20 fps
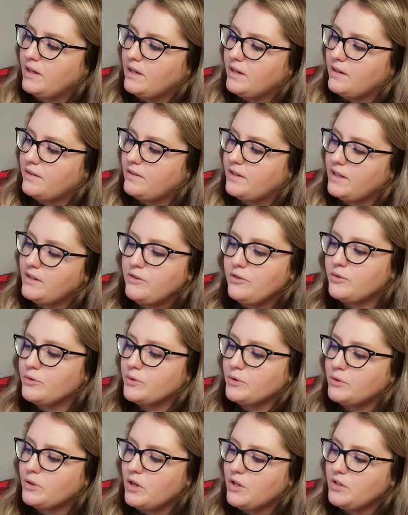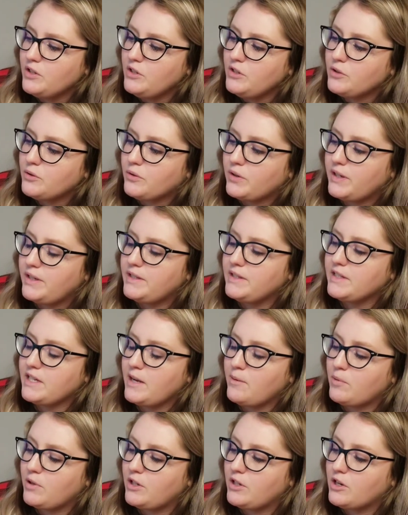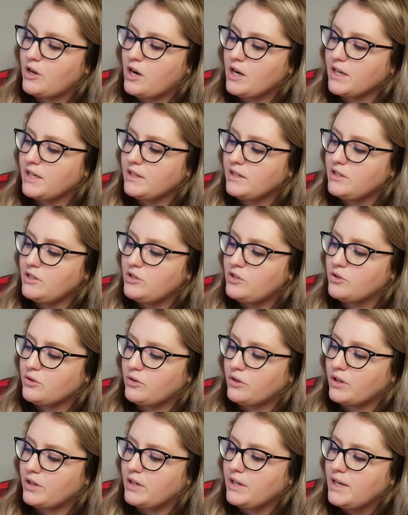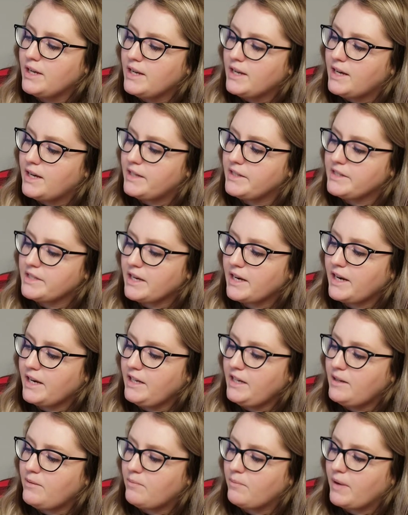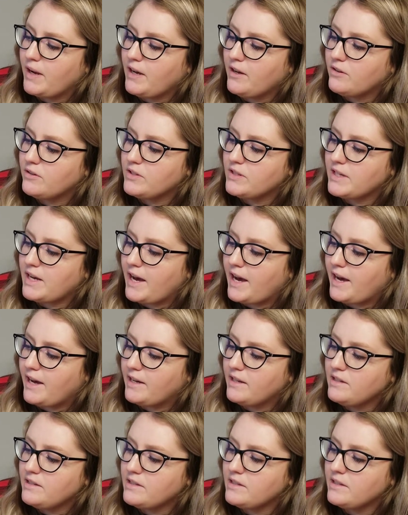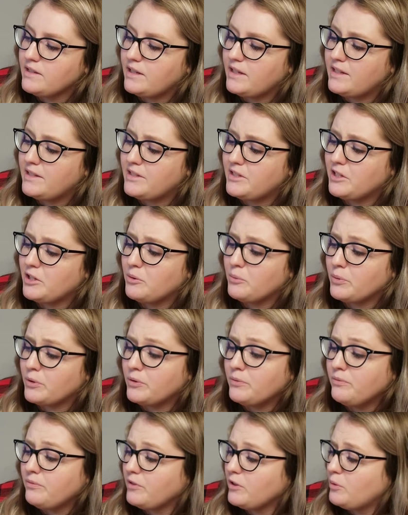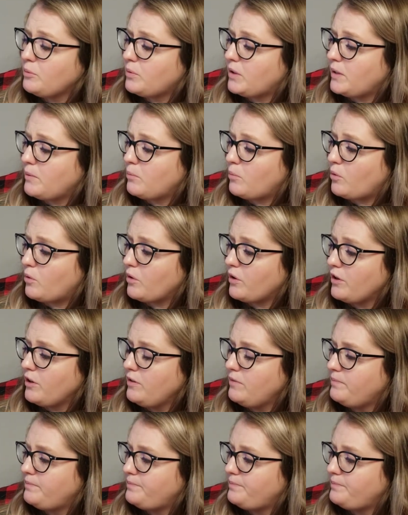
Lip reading: Then through all the noise came a knock at the door. A tiny mouse asked, "Is there room for one more?"